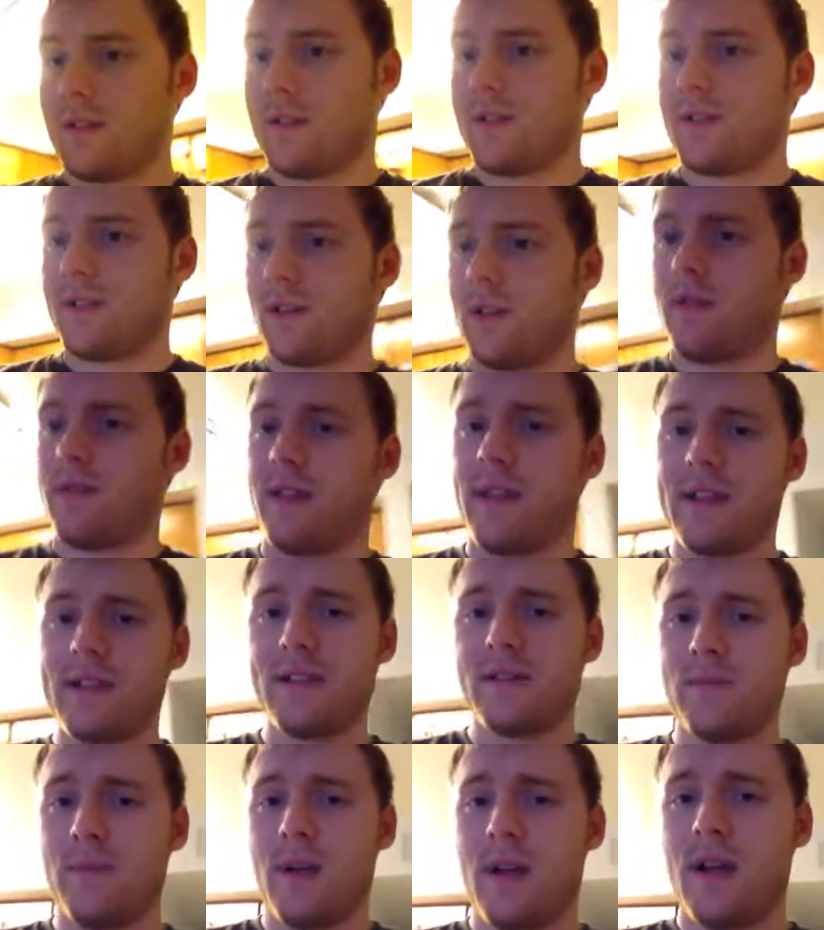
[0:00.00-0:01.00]
So
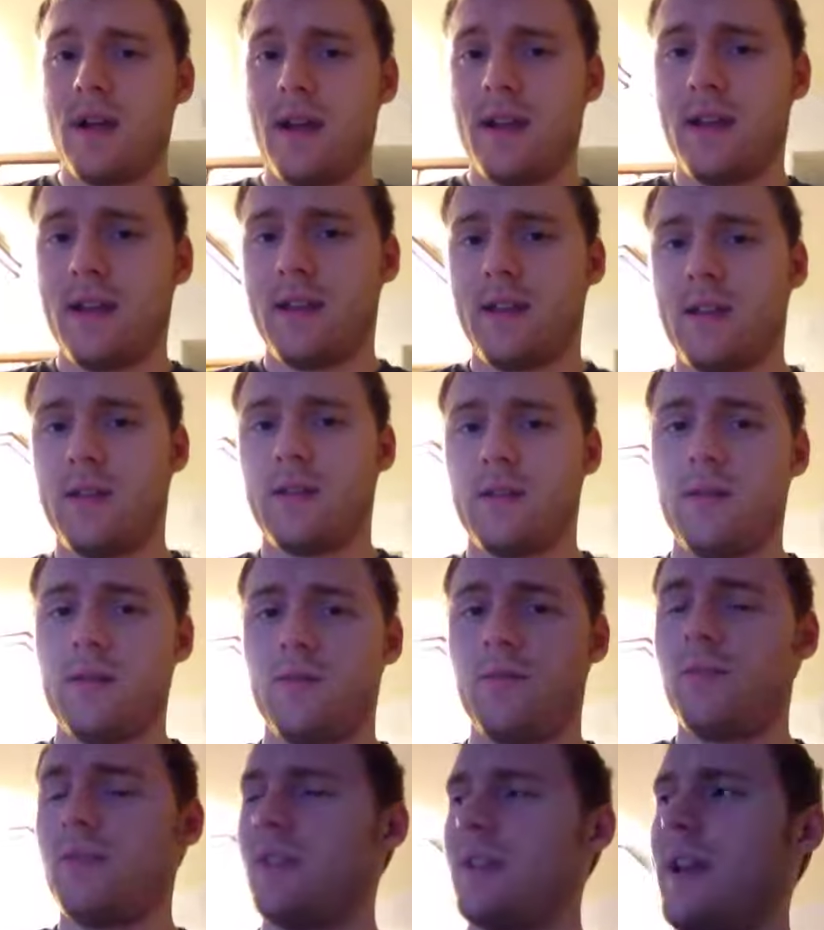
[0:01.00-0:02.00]
that's my
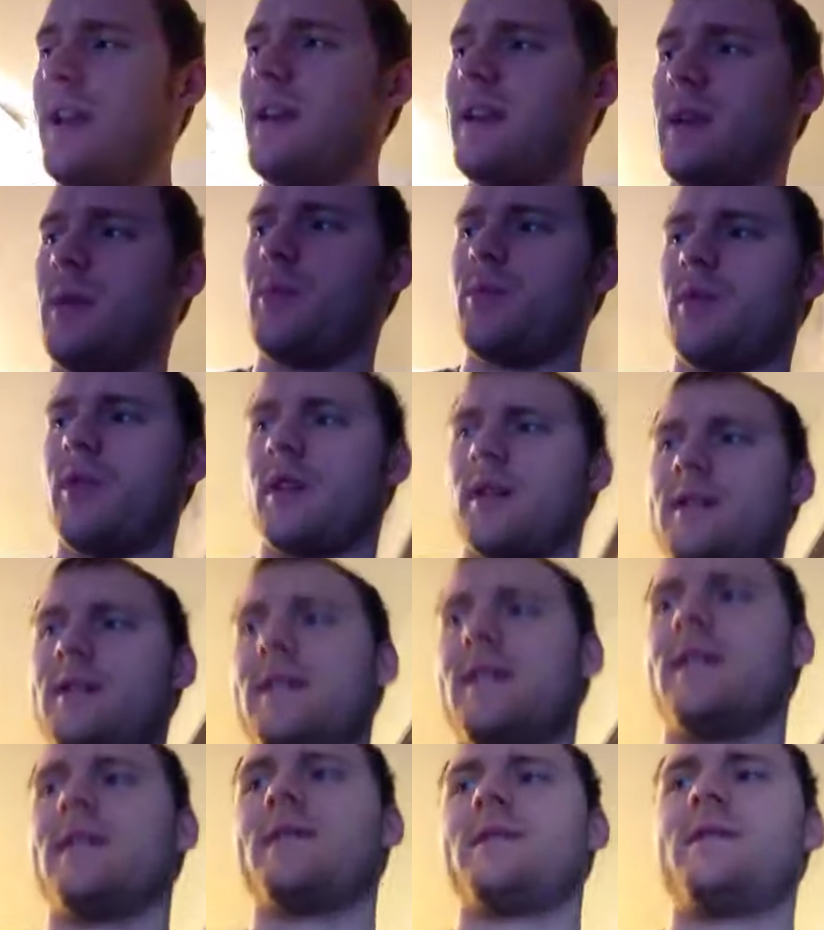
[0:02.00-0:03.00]
planning
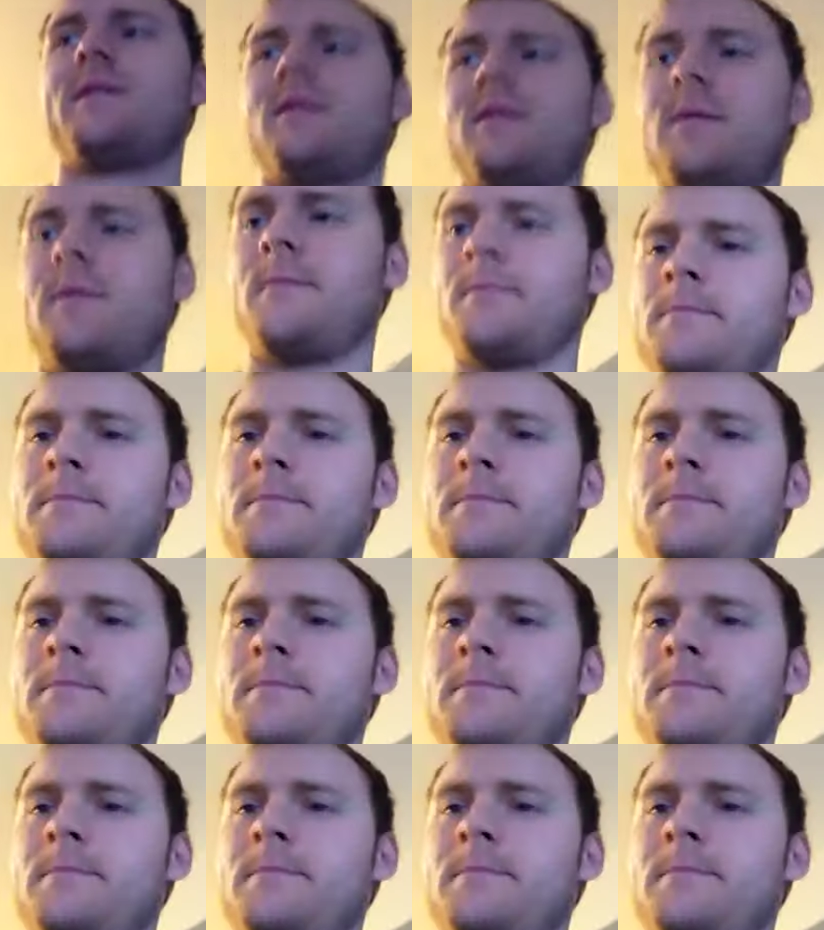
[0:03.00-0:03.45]
process.